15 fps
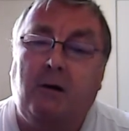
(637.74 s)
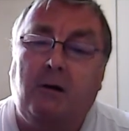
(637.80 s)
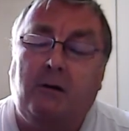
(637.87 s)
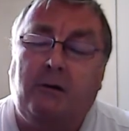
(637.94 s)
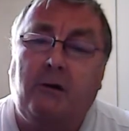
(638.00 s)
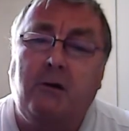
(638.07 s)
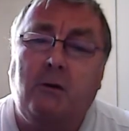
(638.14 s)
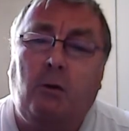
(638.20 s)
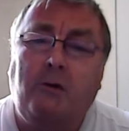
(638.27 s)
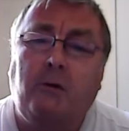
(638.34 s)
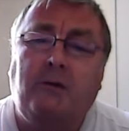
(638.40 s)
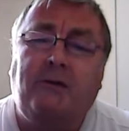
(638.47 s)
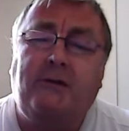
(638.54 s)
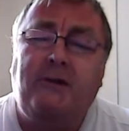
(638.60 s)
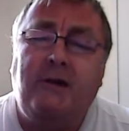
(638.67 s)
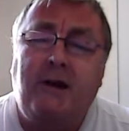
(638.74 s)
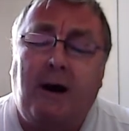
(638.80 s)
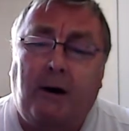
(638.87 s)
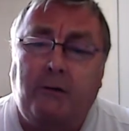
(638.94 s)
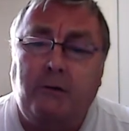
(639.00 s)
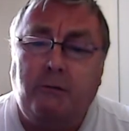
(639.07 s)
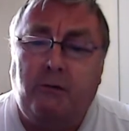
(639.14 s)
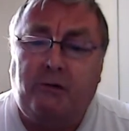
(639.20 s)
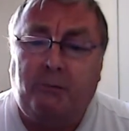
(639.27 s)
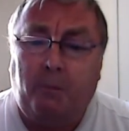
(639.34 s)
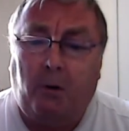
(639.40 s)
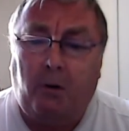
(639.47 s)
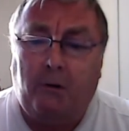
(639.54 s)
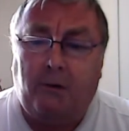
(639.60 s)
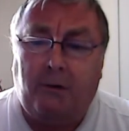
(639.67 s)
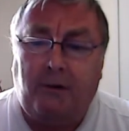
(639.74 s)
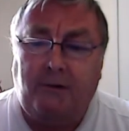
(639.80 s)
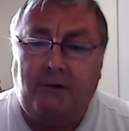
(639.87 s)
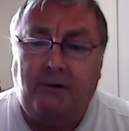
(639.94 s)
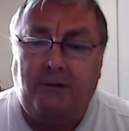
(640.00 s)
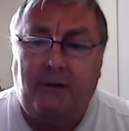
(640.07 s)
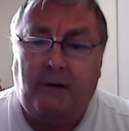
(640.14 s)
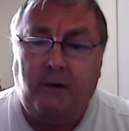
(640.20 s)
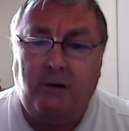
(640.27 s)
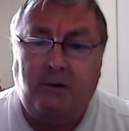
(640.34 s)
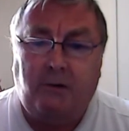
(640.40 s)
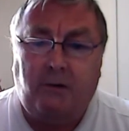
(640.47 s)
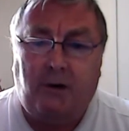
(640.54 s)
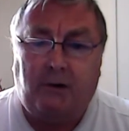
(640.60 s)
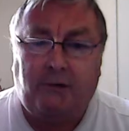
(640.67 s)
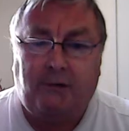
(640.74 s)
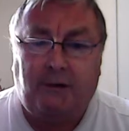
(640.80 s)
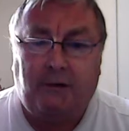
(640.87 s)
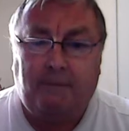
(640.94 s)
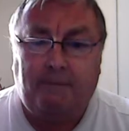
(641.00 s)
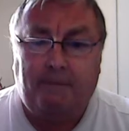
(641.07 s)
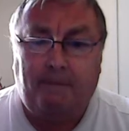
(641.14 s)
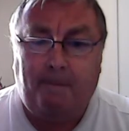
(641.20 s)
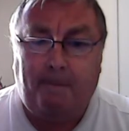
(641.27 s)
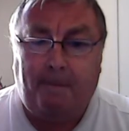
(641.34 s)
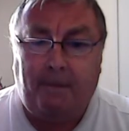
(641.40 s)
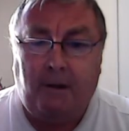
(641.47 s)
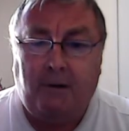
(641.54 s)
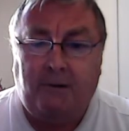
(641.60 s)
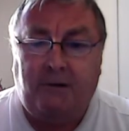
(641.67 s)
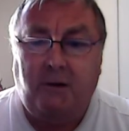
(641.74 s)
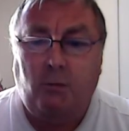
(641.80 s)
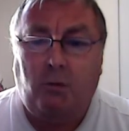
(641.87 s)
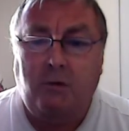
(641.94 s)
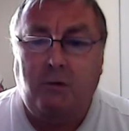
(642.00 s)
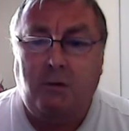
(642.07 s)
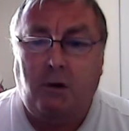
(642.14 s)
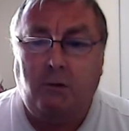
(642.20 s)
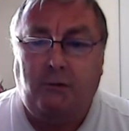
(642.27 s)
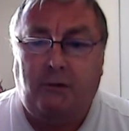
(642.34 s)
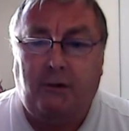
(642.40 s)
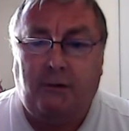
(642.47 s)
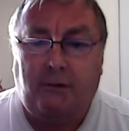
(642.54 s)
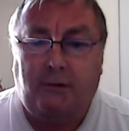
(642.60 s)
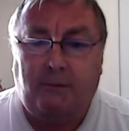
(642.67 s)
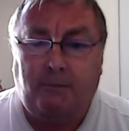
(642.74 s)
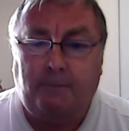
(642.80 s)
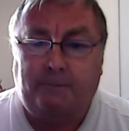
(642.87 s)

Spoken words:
So you want to see how you respond. This is very interesting. See what you notice.